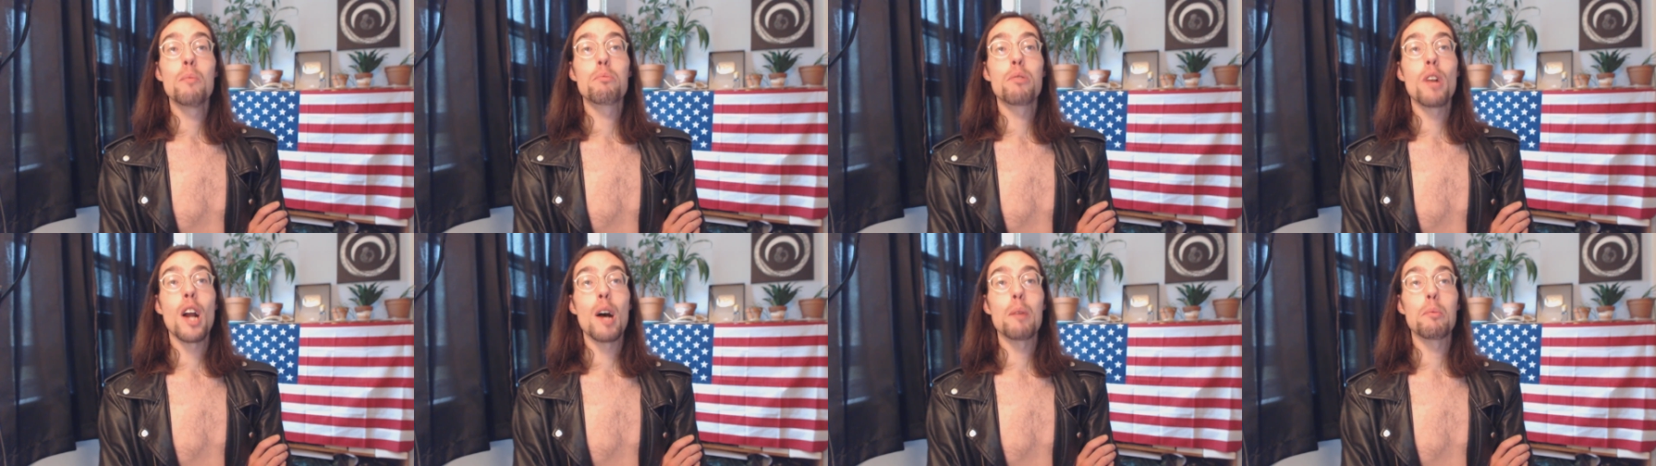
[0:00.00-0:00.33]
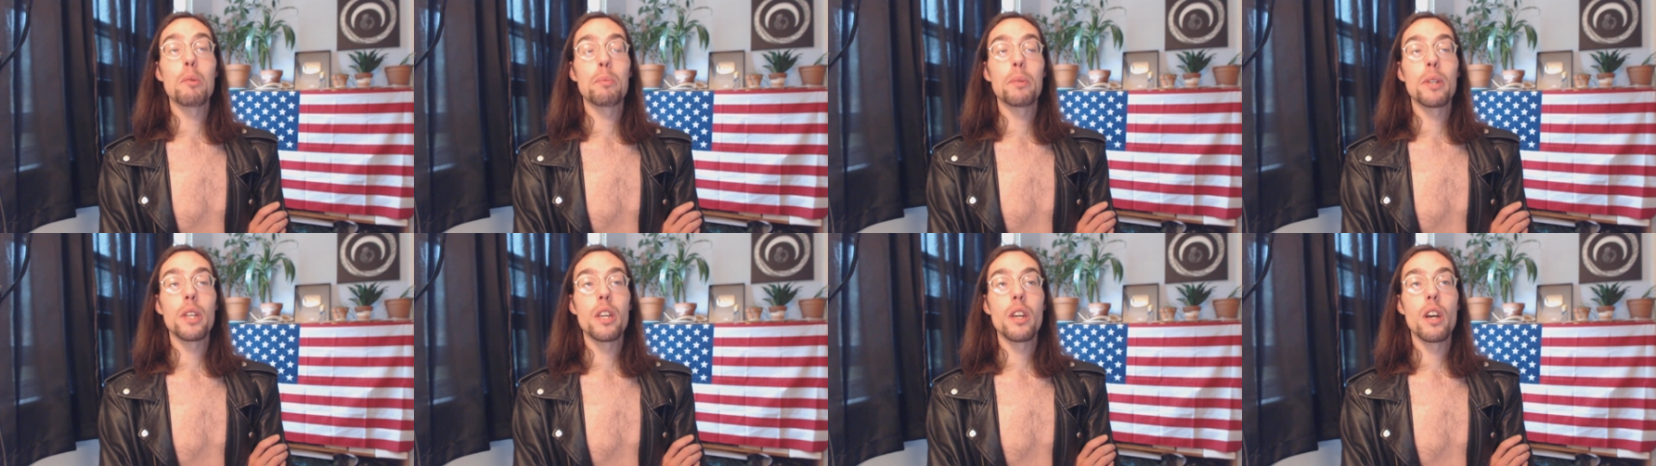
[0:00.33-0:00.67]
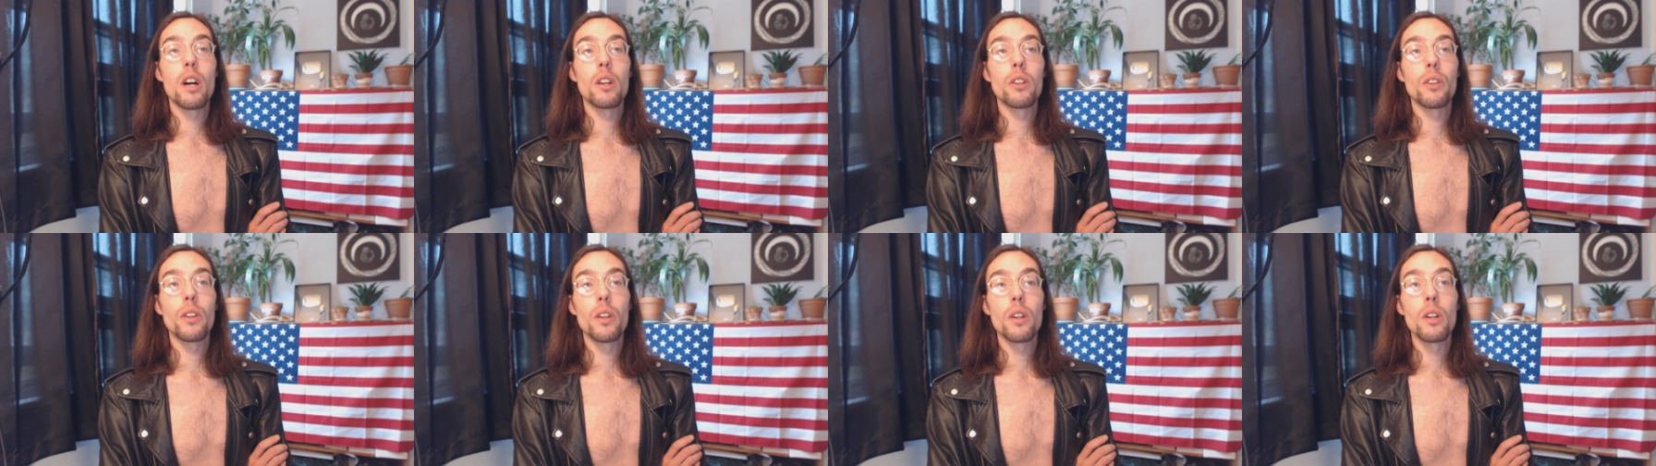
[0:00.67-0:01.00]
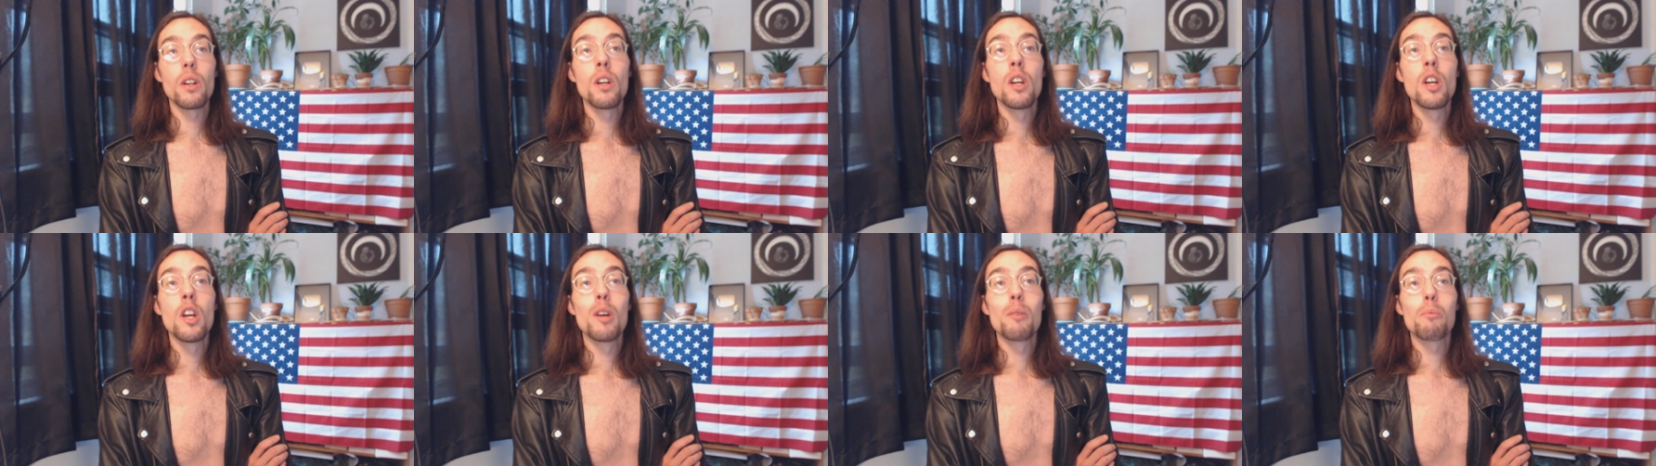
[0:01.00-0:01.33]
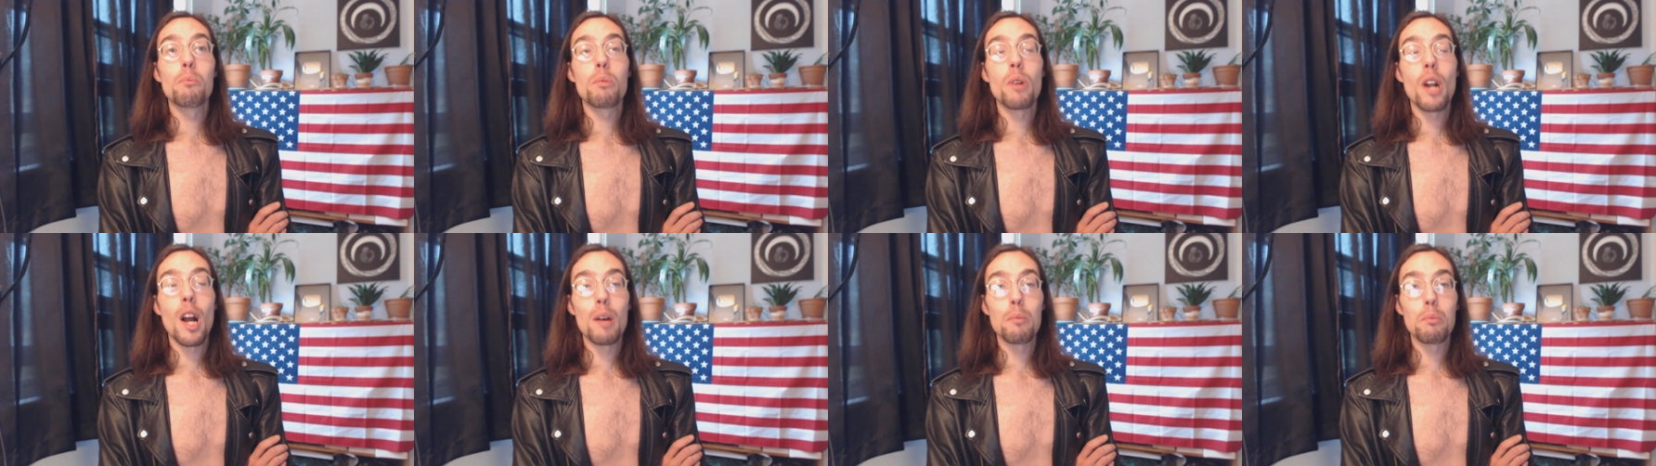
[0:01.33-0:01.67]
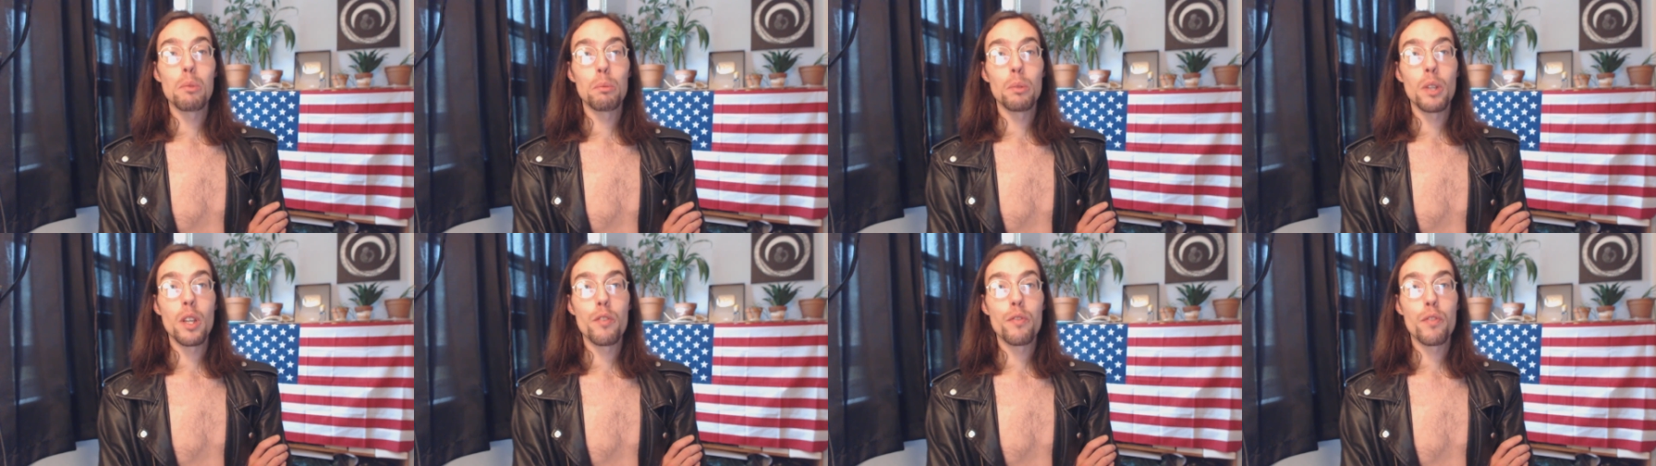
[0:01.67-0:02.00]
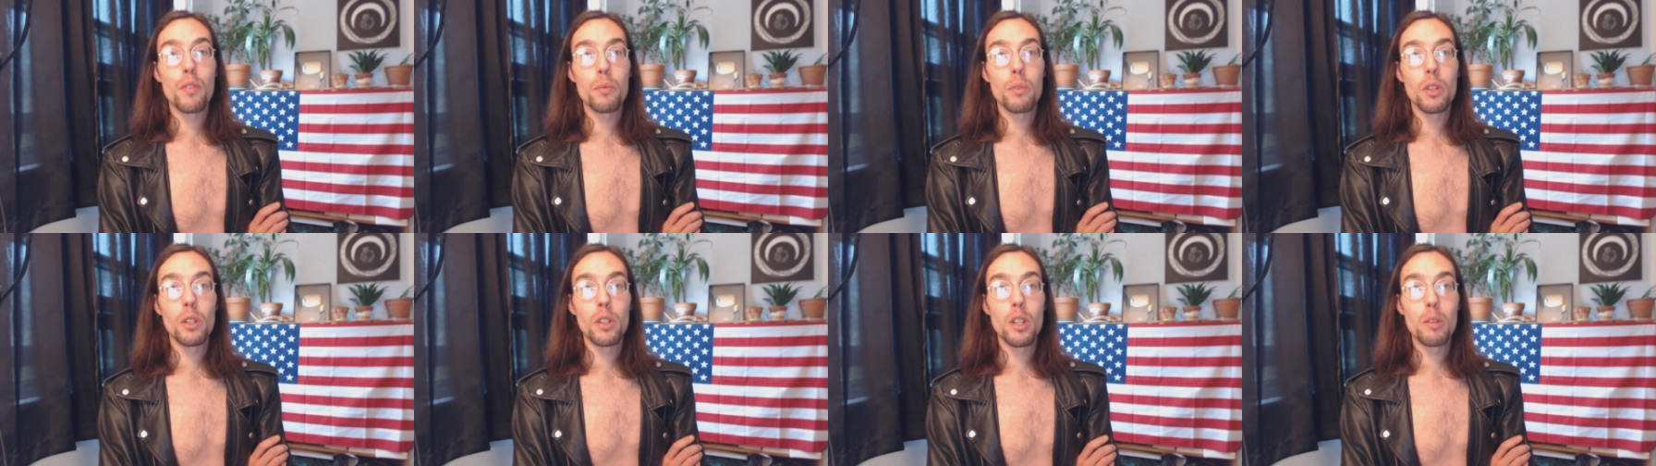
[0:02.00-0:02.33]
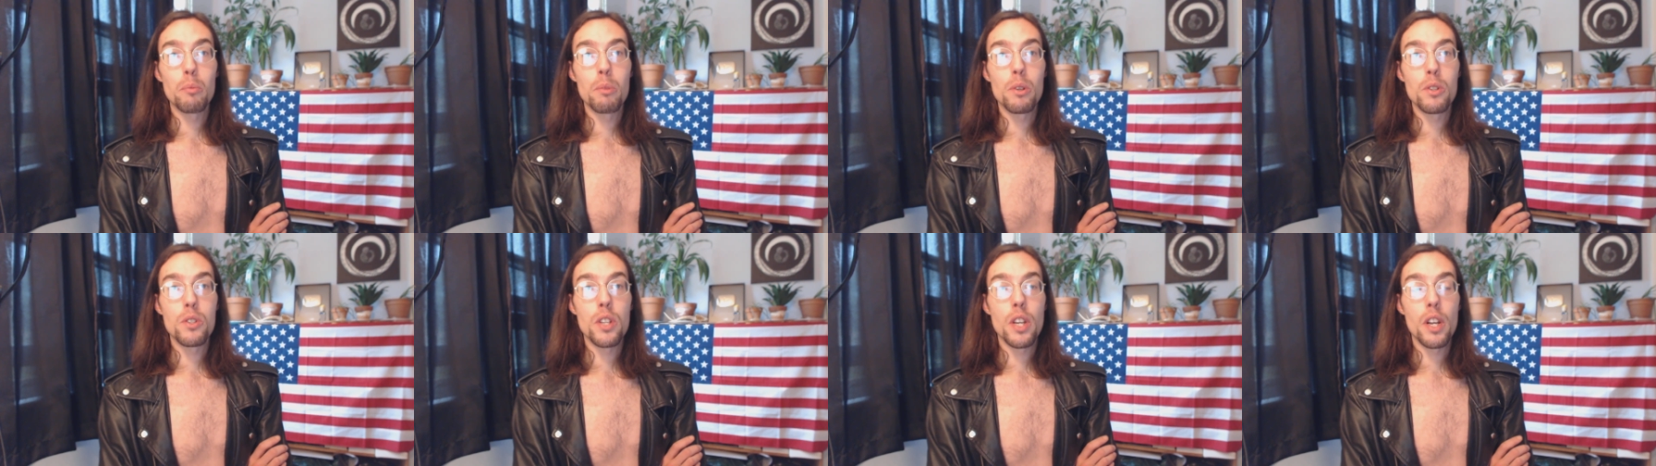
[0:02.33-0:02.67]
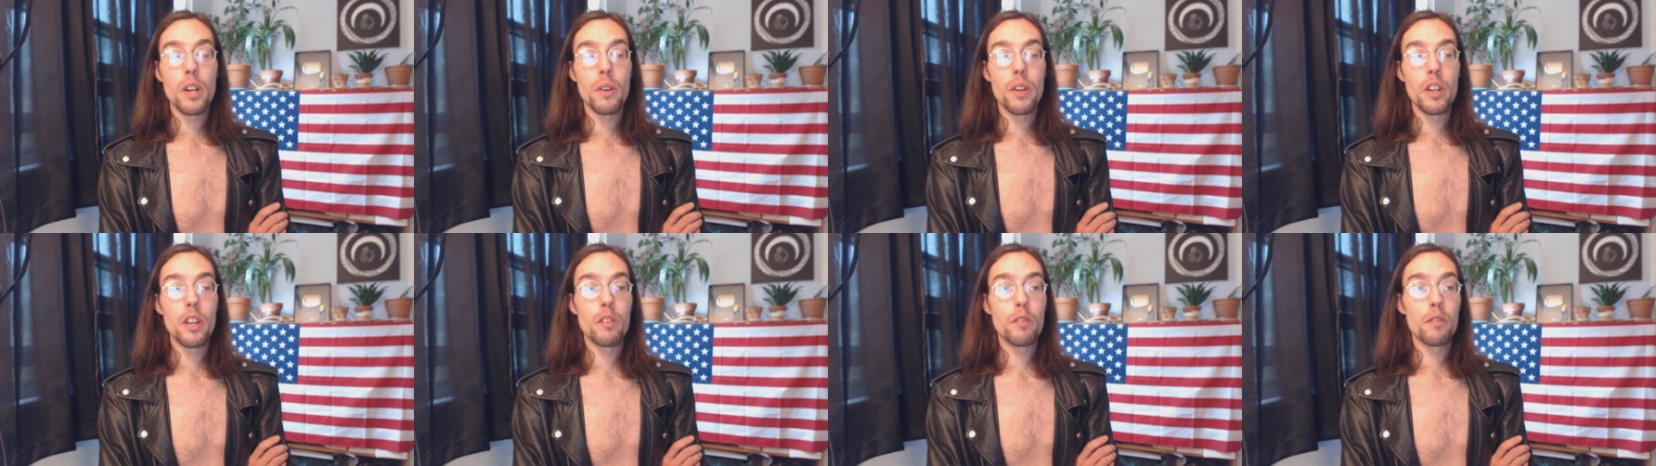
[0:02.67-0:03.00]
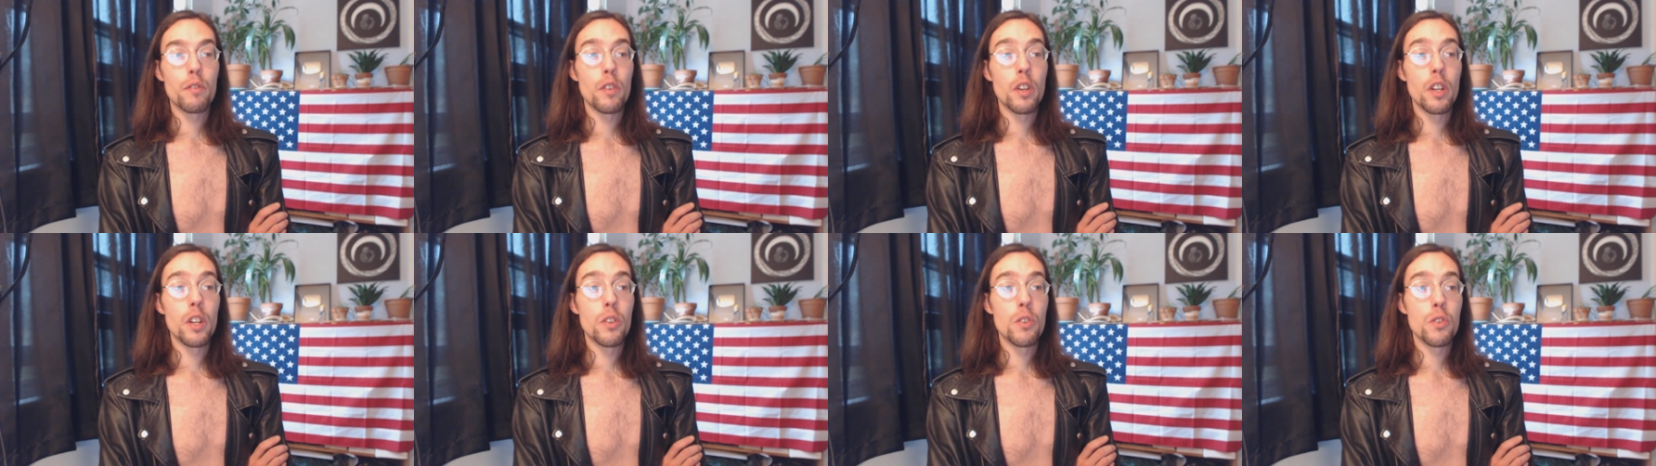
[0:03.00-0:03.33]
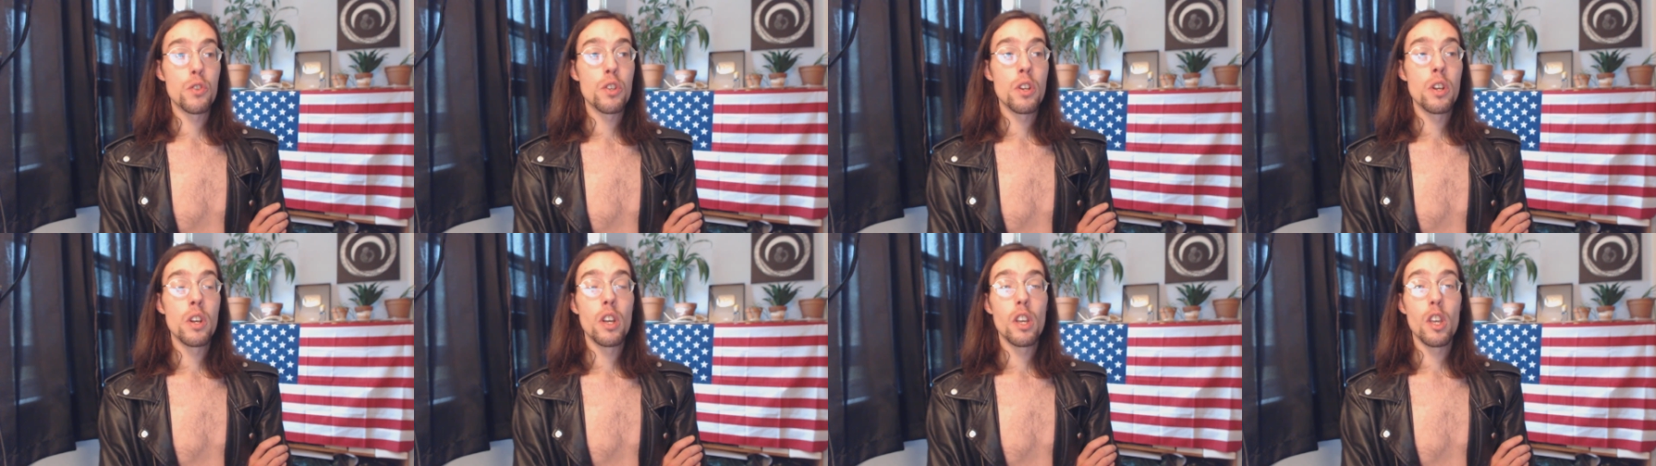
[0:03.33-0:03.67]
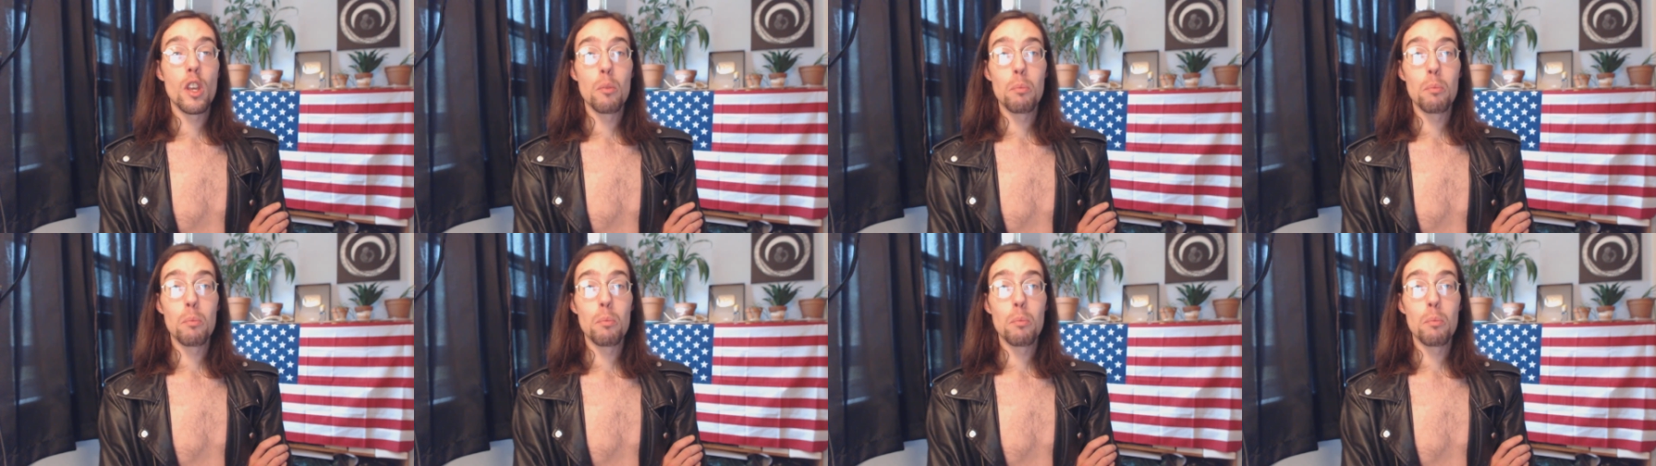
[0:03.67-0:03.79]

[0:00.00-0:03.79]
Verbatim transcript: probably younger, probably from the libertarian fringe.